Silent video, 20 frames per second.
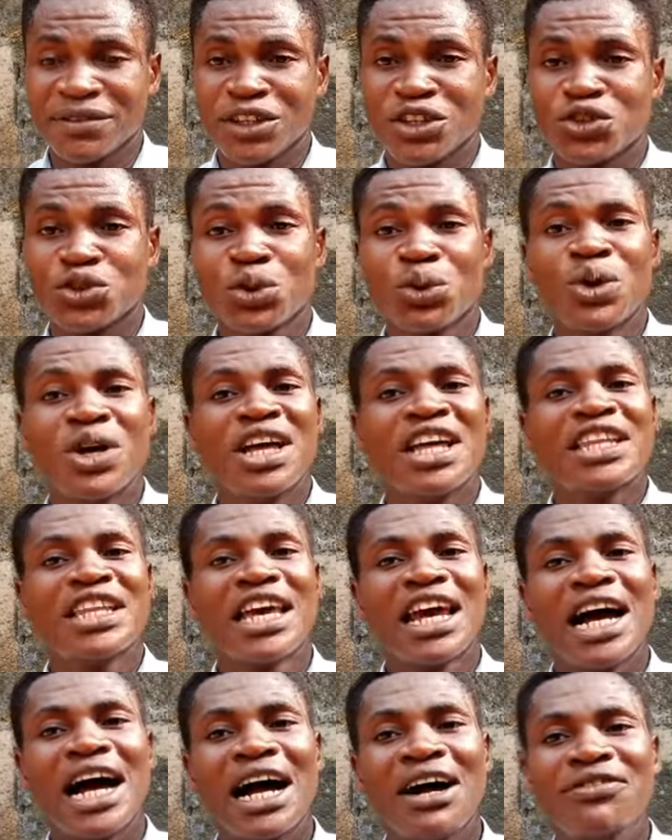So
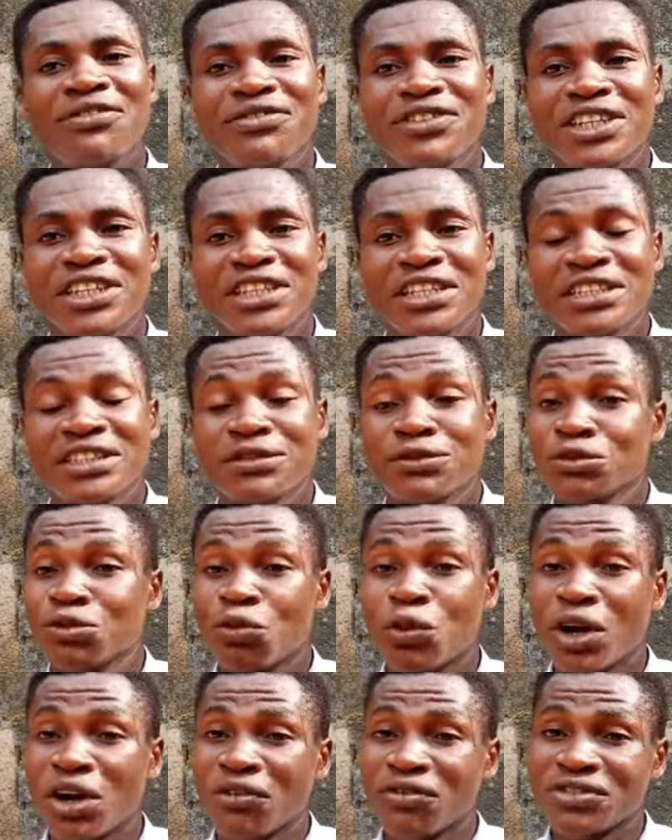they have the
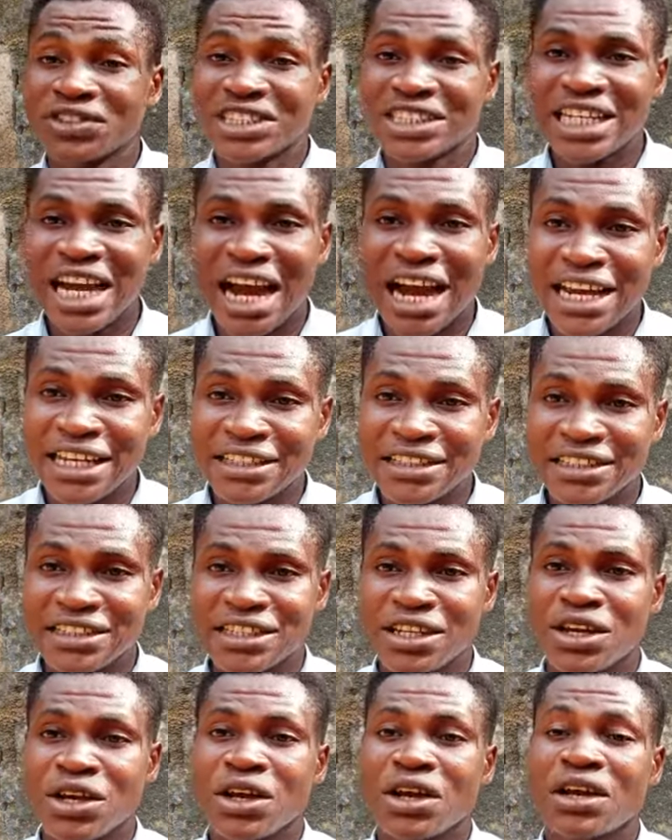one of size,
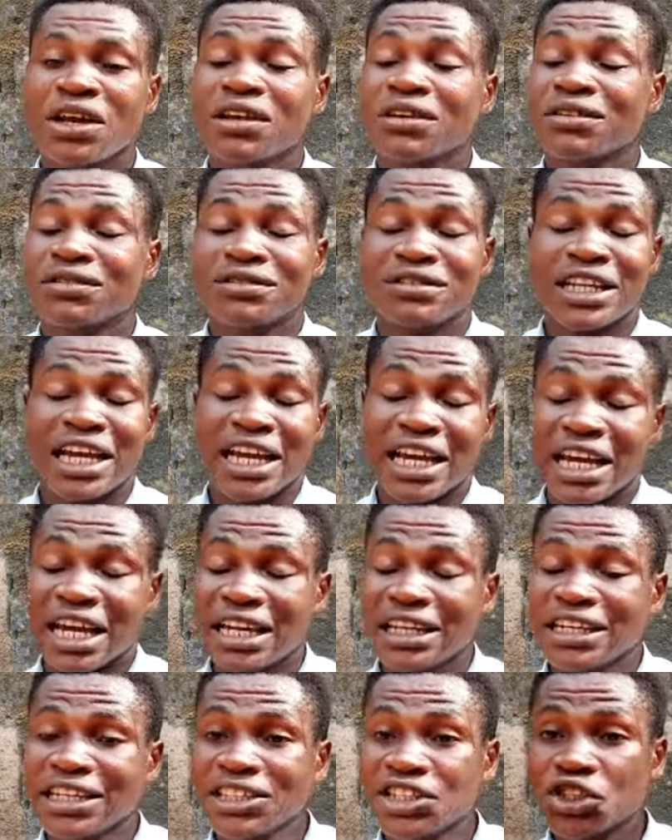like I
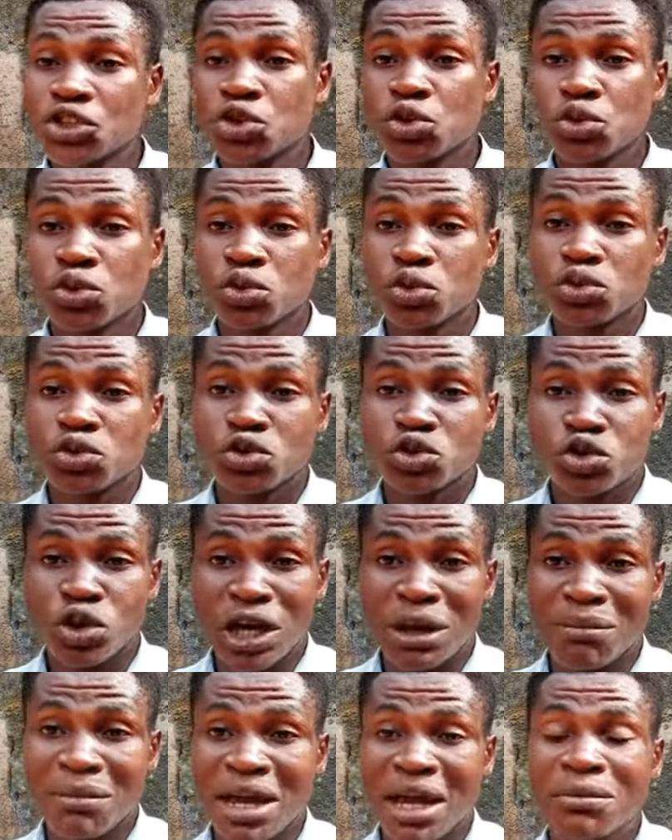list to 2
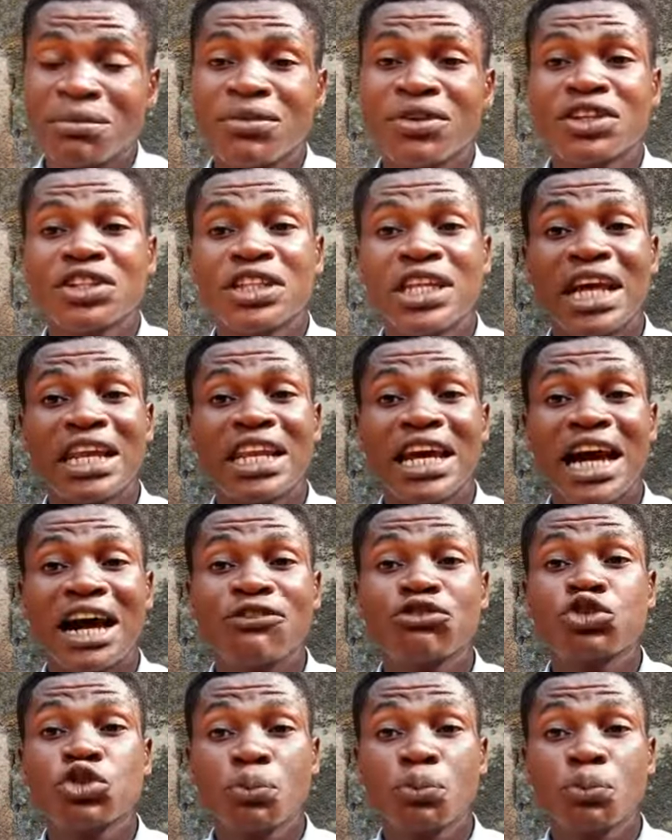mm, then they have